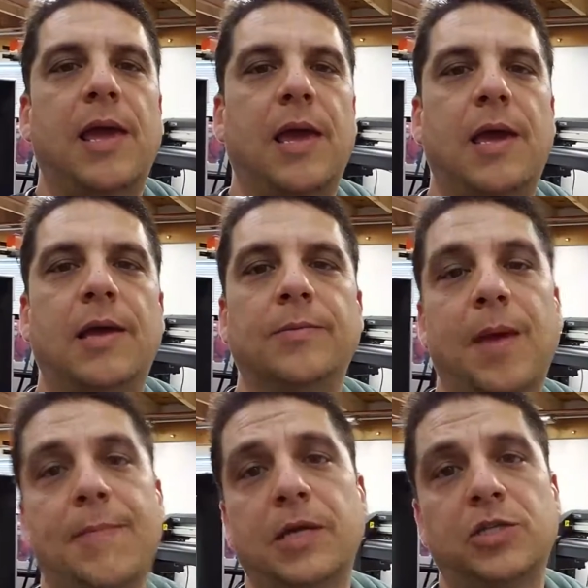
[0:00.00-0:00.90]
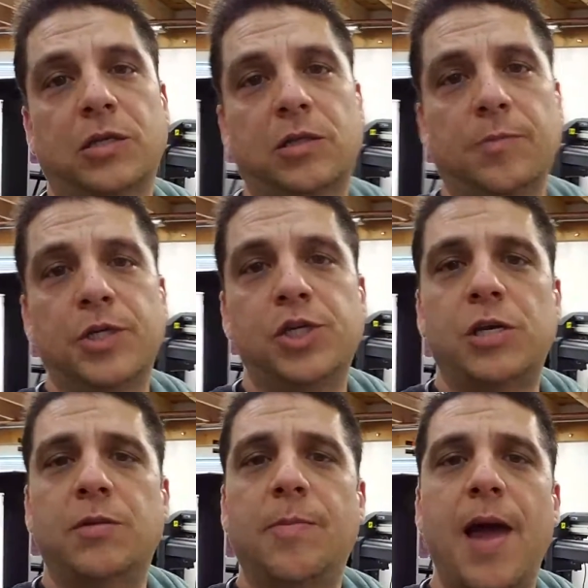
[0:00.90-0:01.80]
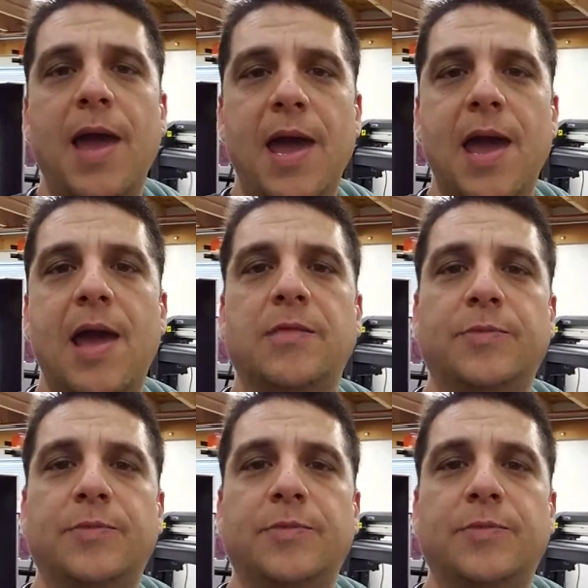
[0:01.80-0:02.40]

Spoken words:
and maybe adjust the machine by hand.